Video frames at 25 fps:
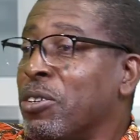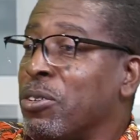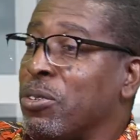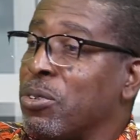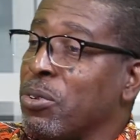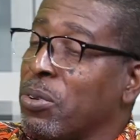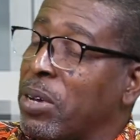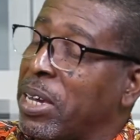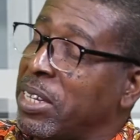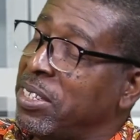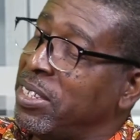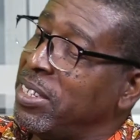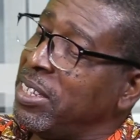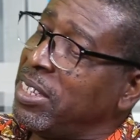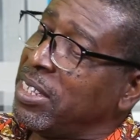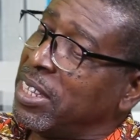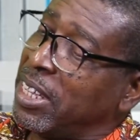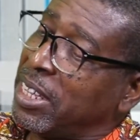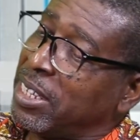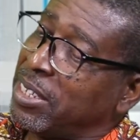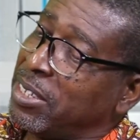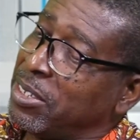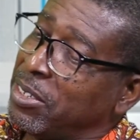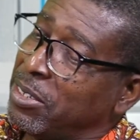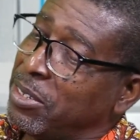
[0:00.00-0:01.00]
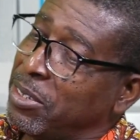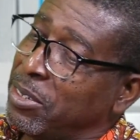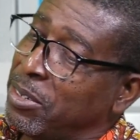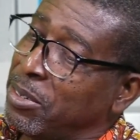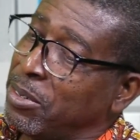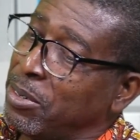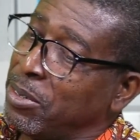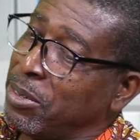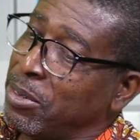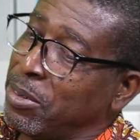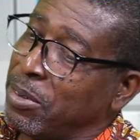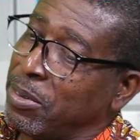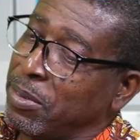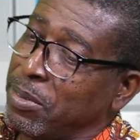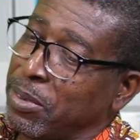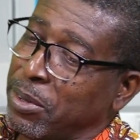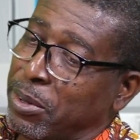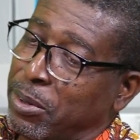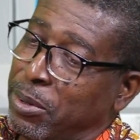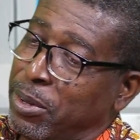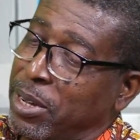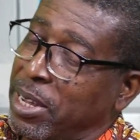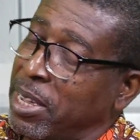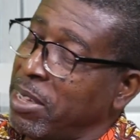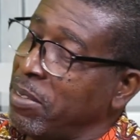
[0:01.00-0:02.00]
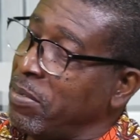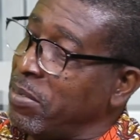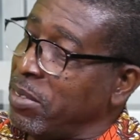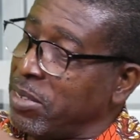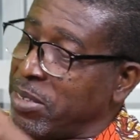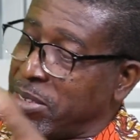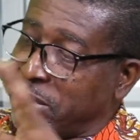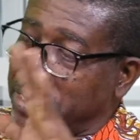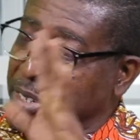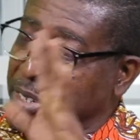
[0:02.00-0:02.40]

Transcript: So I see that your whole life is